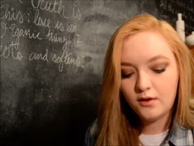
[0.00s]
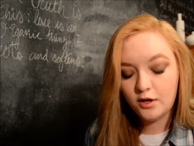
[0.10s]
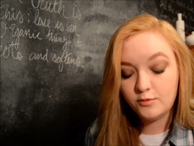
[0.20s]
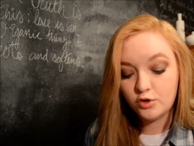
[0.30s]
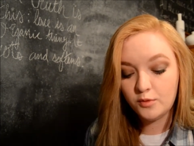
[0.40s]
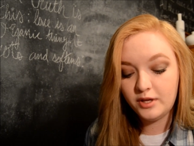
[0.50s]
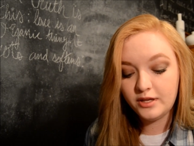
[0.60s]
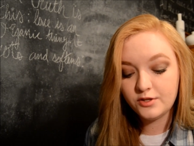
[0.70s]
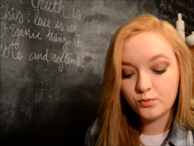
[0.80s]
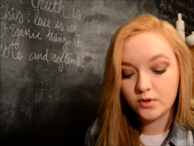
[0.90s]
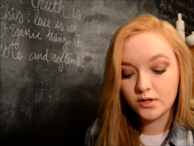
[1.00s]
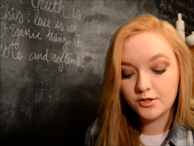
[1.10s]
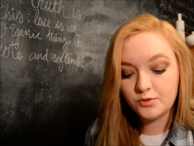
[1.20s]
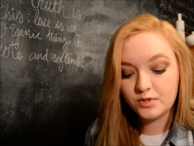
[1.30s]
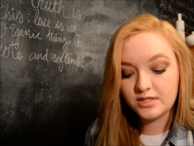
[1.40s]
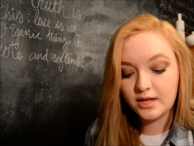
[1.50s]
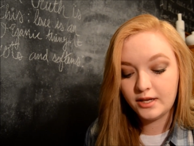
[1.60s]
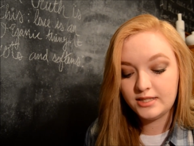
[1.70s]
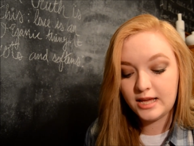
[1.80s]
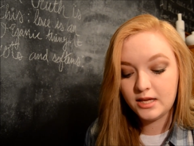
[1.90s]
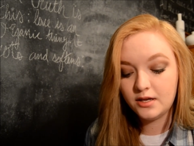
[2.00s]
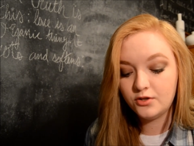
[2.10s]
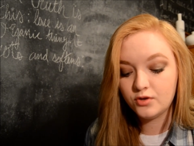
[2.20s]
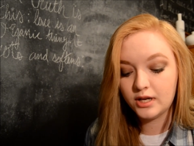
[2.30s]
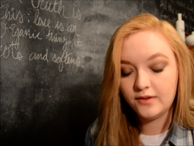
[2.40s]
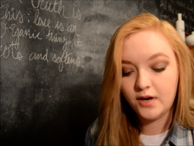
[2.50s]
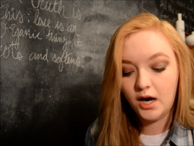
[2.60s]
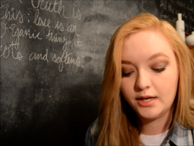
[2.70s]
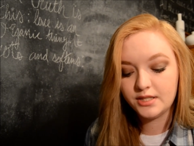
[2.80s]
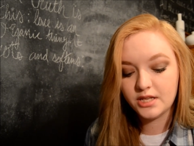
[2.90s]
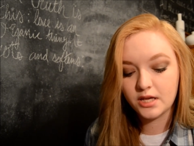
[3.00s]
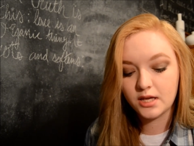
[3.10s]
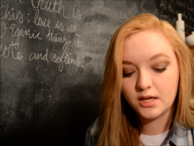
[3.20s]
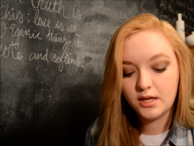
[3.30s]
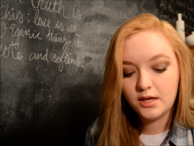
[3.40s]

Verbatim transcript: absorbing his words was like taking a drink of hot tea.